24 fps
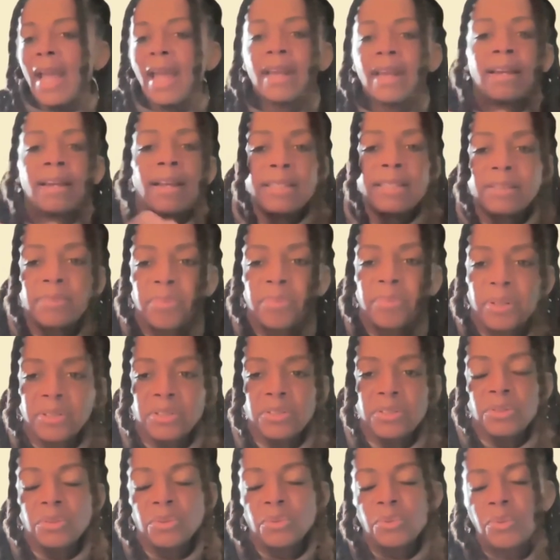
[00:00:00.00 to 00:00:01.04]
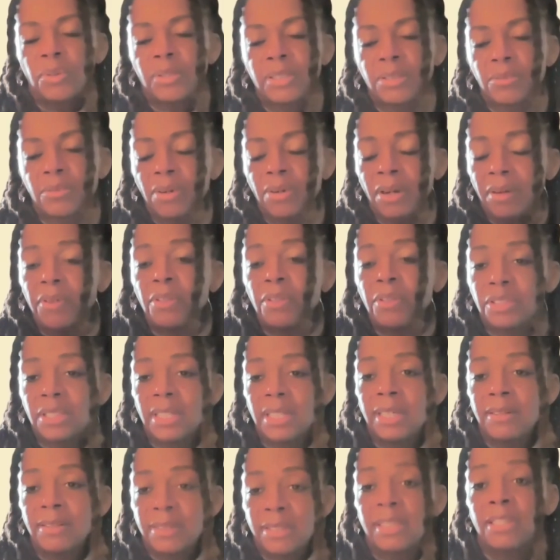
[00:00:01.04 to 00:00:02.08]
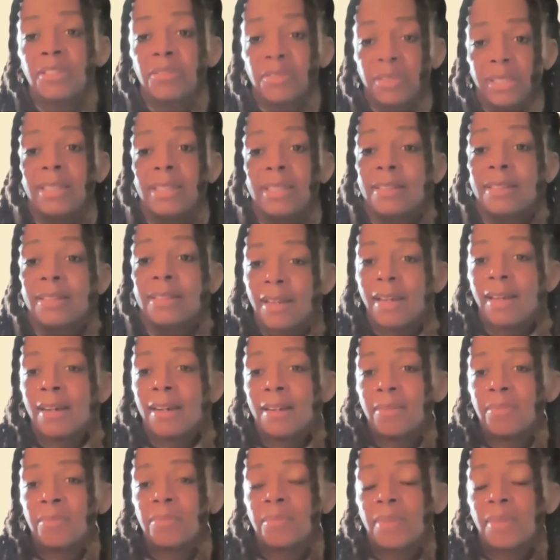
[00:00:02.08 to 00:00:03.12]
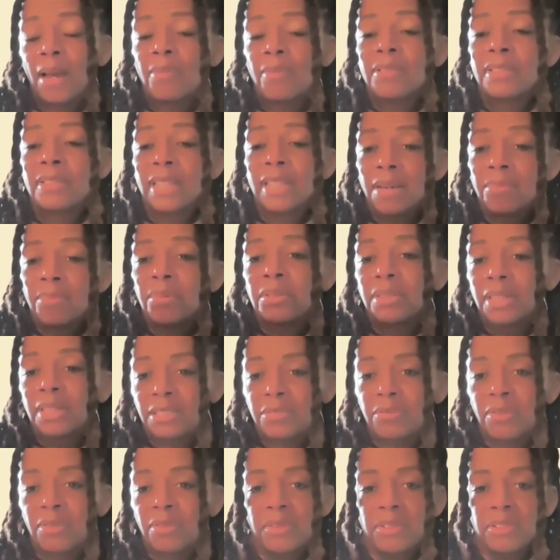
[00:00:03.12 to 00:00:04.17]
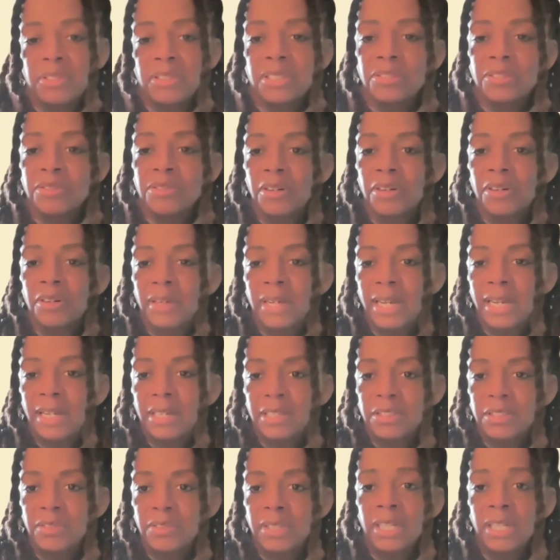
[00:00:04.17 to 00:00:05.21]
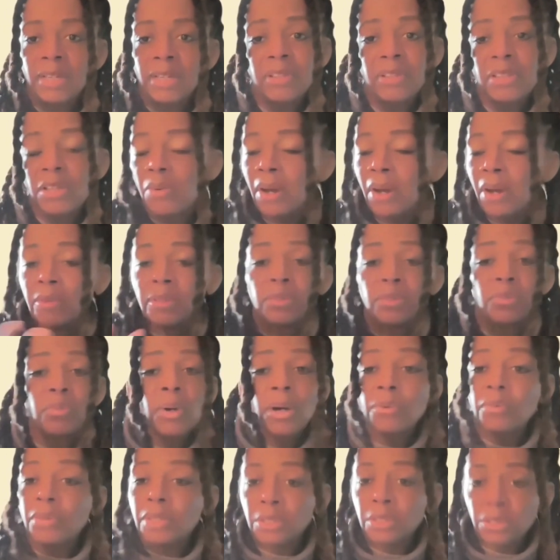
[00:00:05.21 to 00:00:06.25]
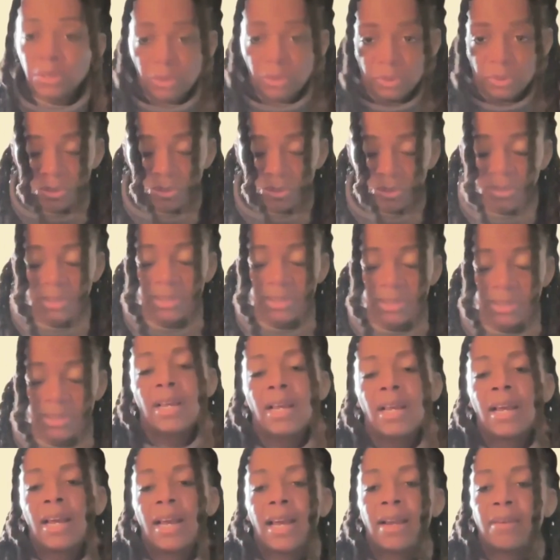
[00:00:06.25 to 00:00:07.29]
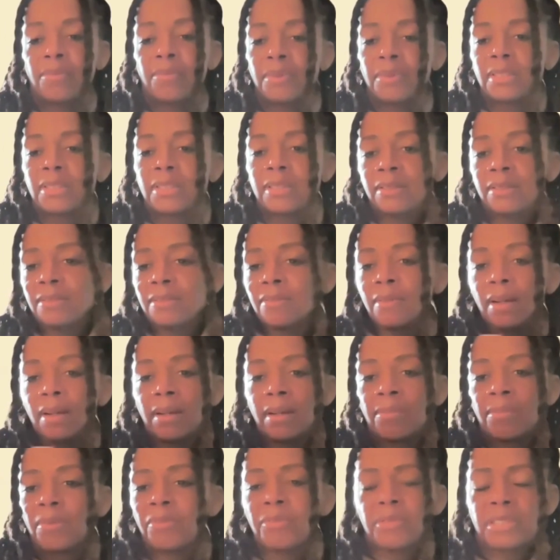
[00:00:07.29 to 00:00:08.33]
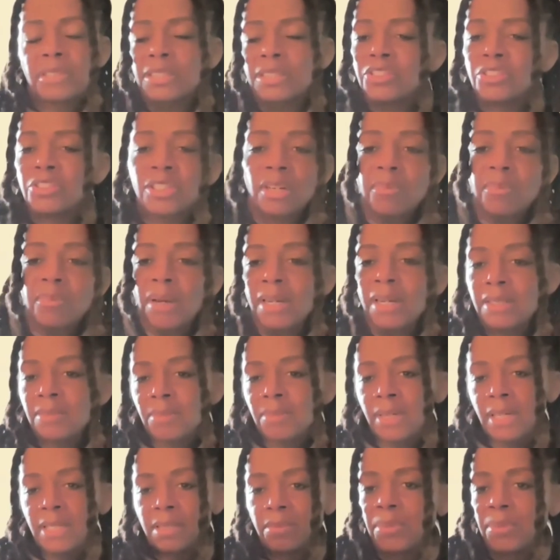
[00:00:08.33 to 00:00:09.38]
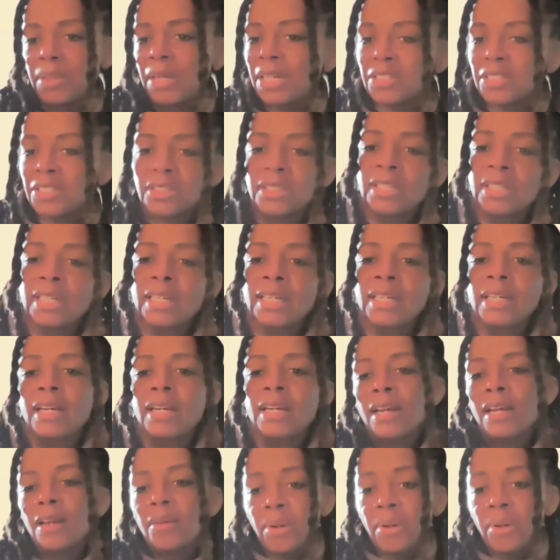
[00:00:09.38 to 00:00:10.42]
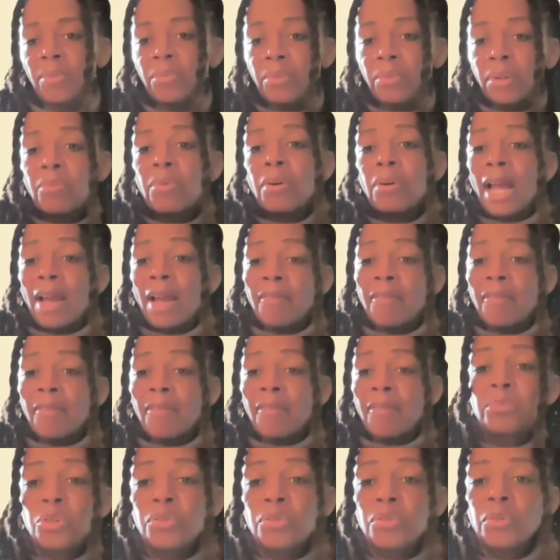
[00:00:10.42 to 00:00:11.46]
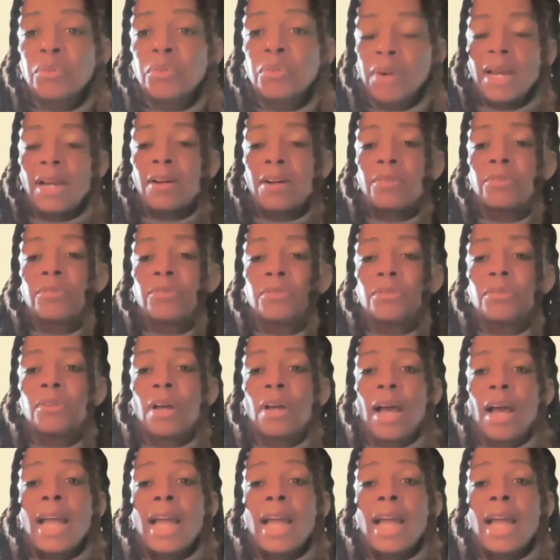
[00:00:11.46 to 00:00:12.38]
And as a person who was a refugee, literally, I was labeled as a refugee during Hurricane Katrina, even though I was well-resourced and was a physician, and my husband has a PhD, but we were having to move around.